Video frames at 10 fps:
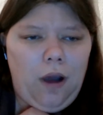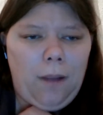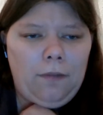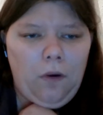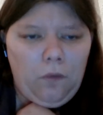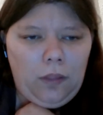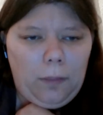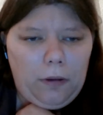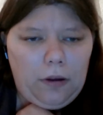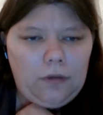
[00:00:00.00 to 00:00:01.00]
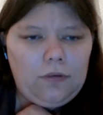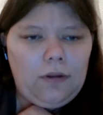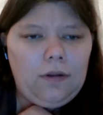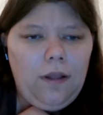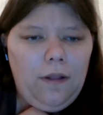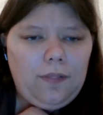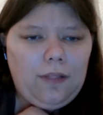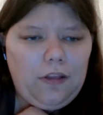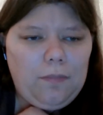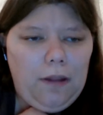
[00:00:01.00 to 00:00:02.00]
I'm the only person
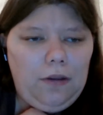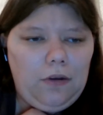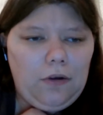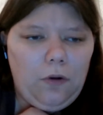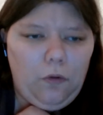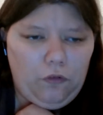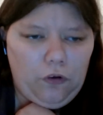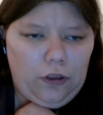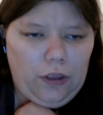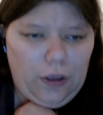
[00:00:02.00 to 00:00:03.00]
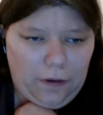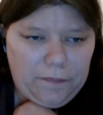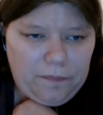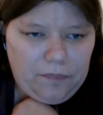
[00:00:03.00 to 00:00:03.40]
that's been here in over a year.